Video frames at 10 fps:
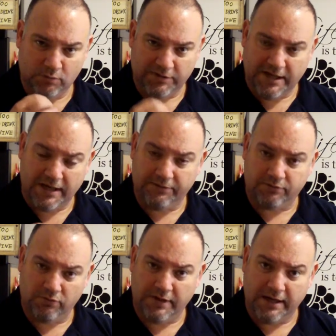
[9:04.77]
would cut
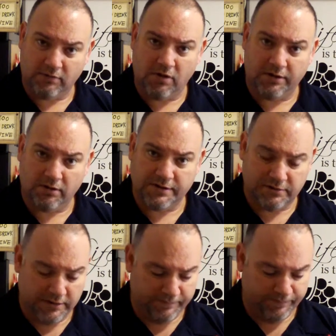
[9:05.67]
through that quite
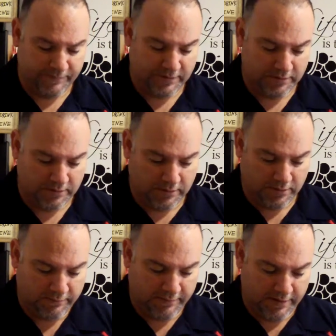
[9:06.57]
nicely
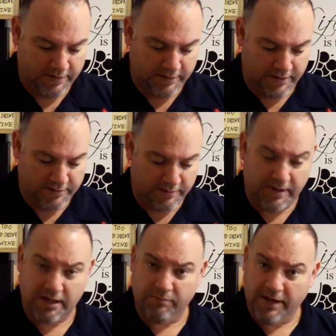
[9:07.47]
of a
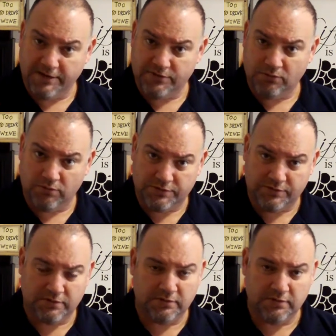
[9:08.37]
tomato based
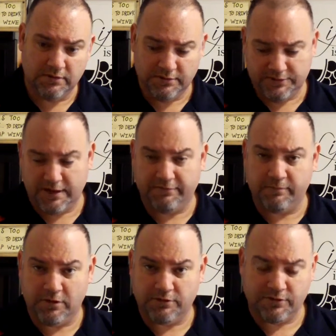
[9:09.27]
sauce, say
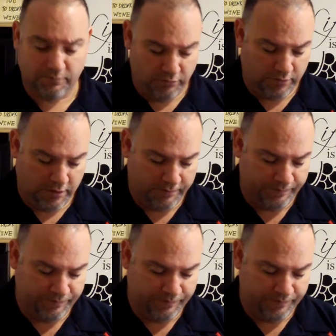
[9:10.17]
from the Osso Bucco.